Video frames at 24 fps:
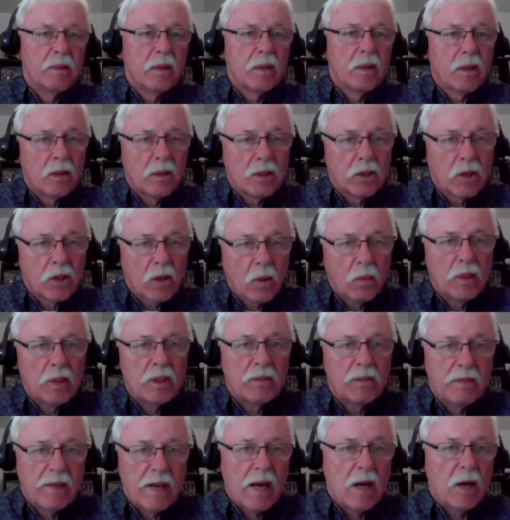There is
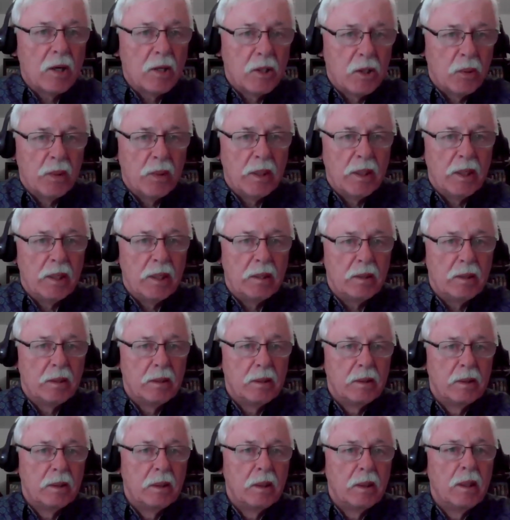always value in it.
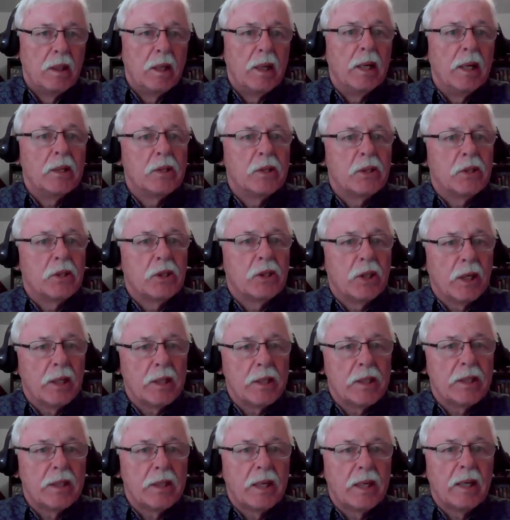It's
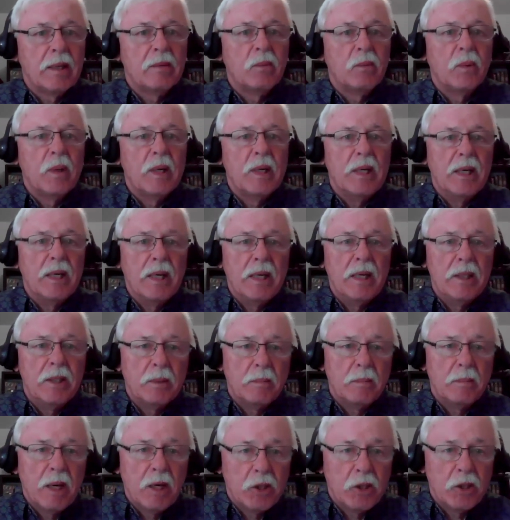just that we need
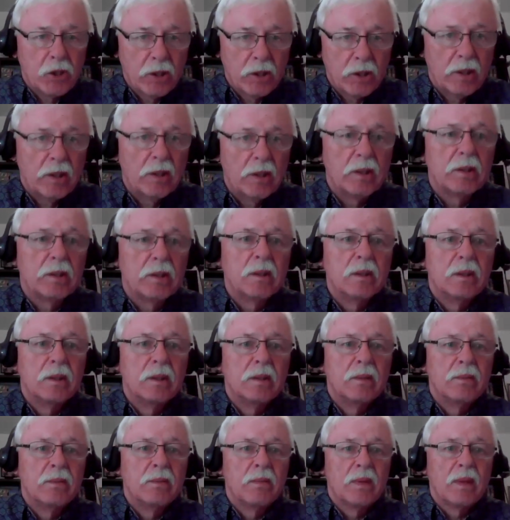to make sure
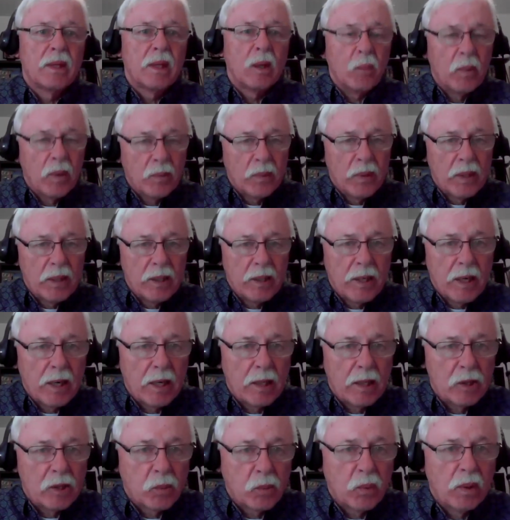that we read
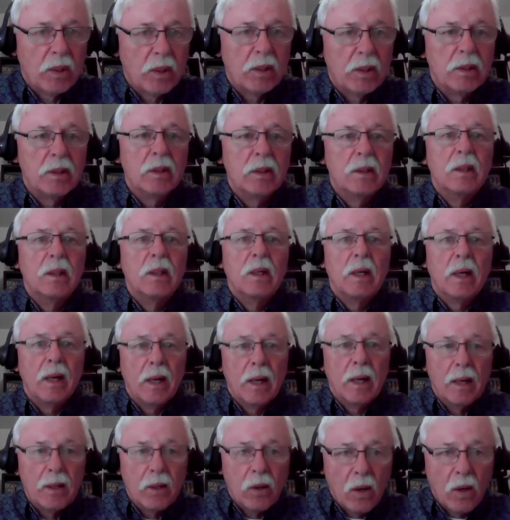God's word
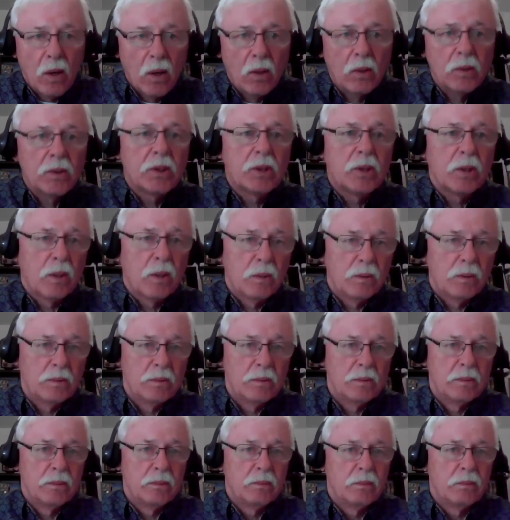and also
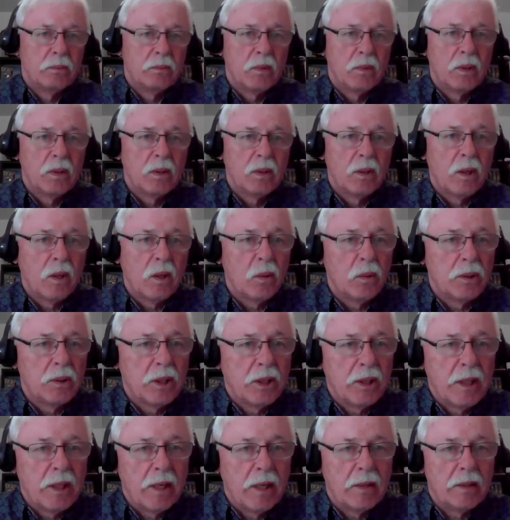go to
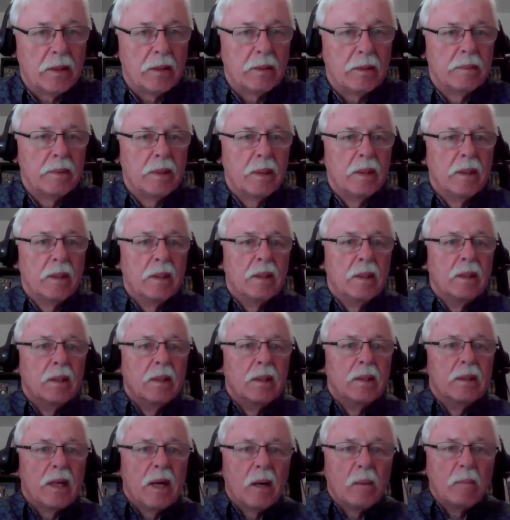the other.
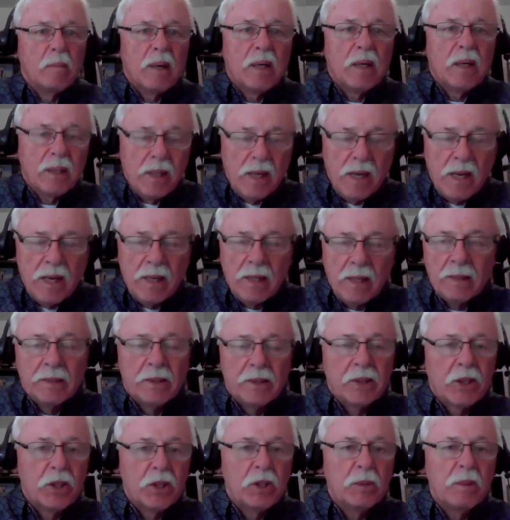Now, about
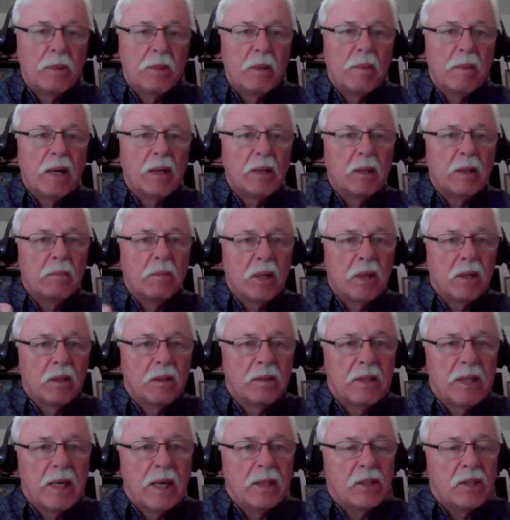the middle
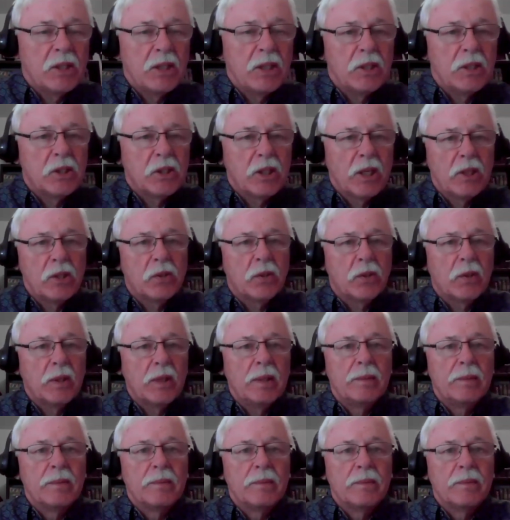of the 18th century,